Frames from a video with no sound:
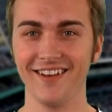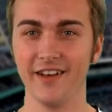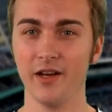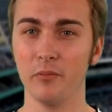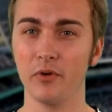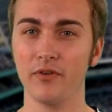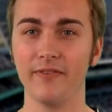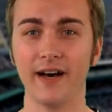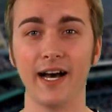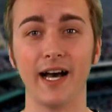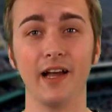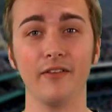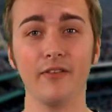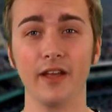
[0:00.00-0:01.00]
Number
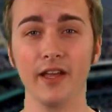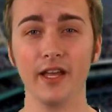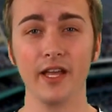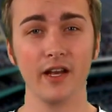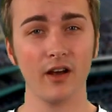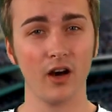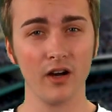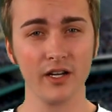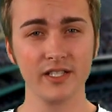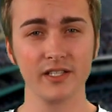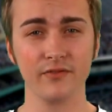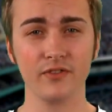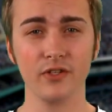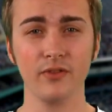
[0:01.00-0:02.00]
five. In
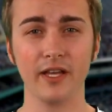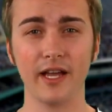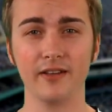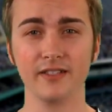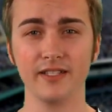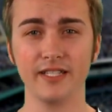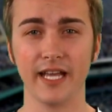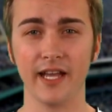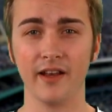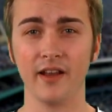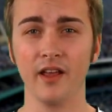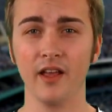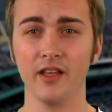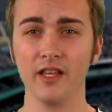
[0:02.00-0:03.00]
August of two thousand ten,
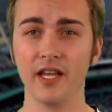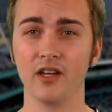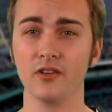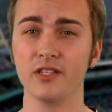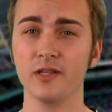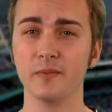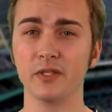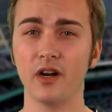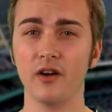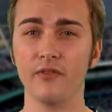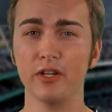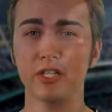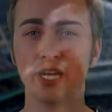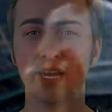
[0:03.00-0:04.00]
Janko Tipsarevic